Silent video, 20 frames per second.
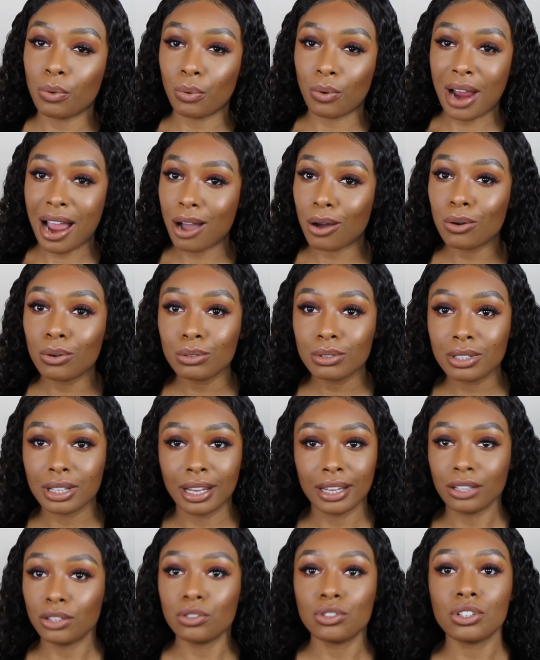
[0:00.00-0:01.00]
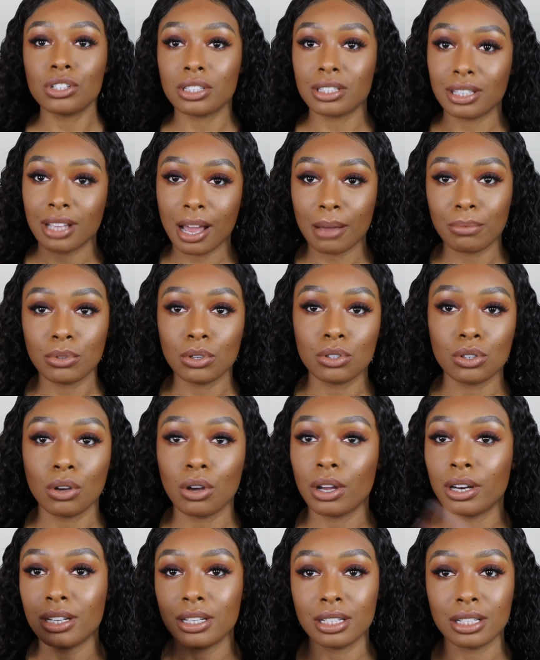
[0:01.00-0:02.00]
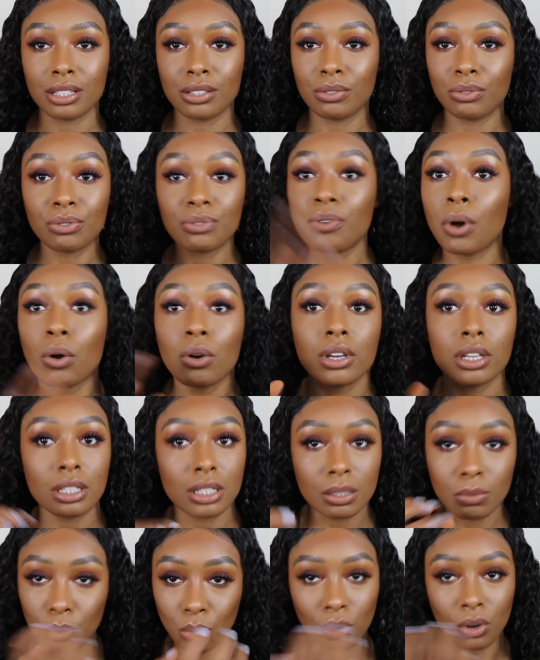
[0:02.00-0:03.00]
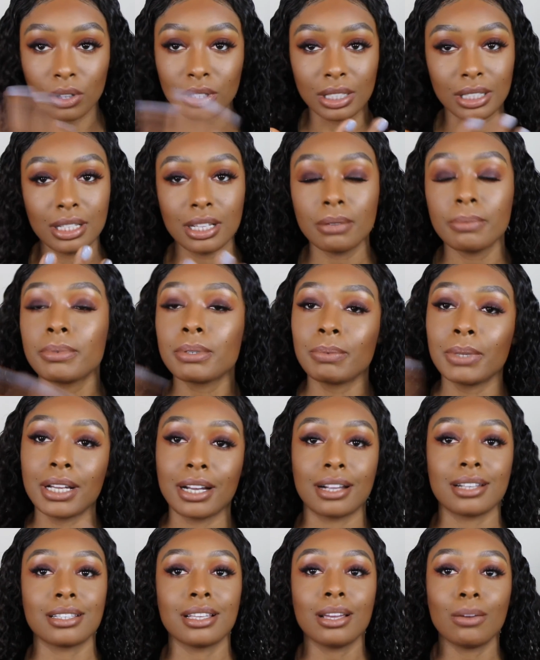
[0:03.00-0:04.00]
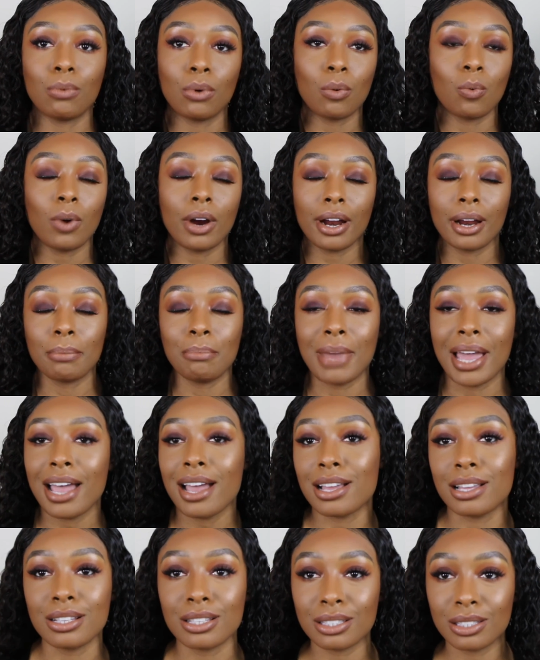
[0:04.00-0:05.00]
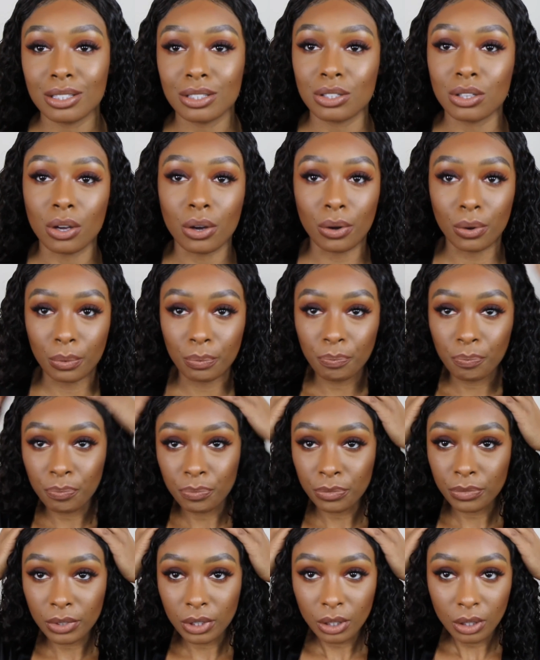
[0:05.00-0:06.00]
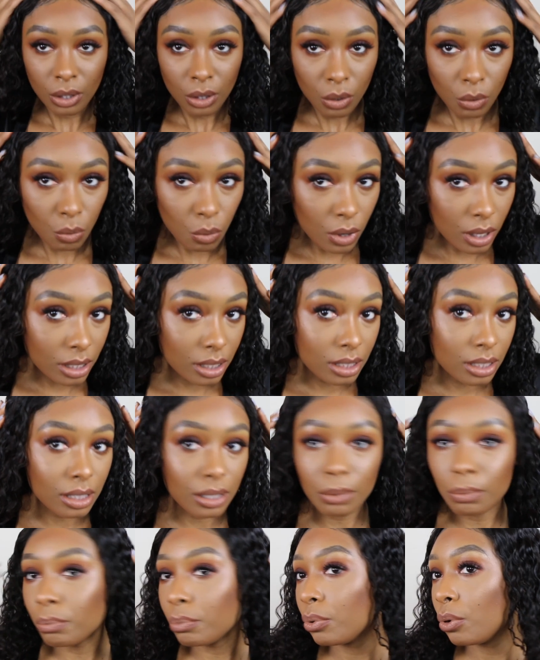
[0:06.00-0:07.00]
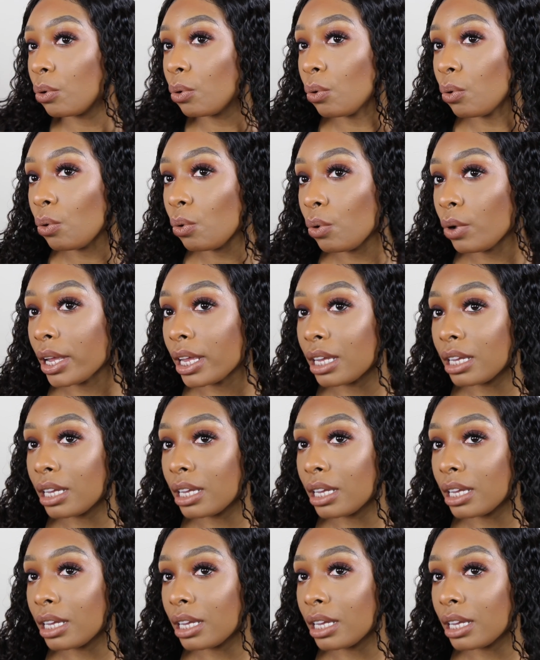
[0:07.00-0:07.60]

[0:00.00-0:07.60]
route. Like, you just slap those on and just focus more on the lips. But like I said, we're wearing masks, so let's do it.